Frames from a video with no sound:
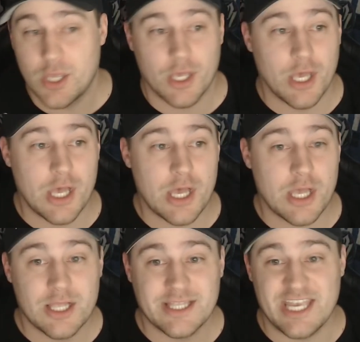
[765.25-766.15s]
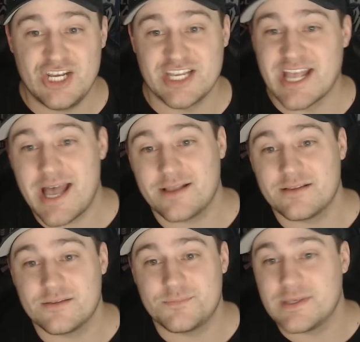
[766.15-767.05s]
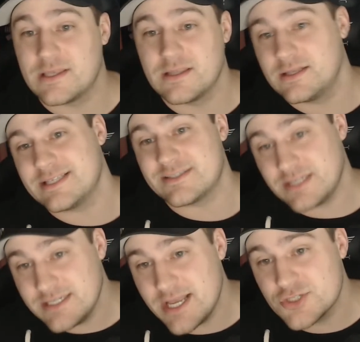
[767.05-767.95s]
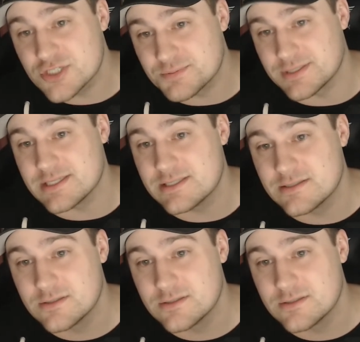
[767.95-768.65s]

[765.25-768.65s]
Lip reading: Can you not be killing these teenagers, please?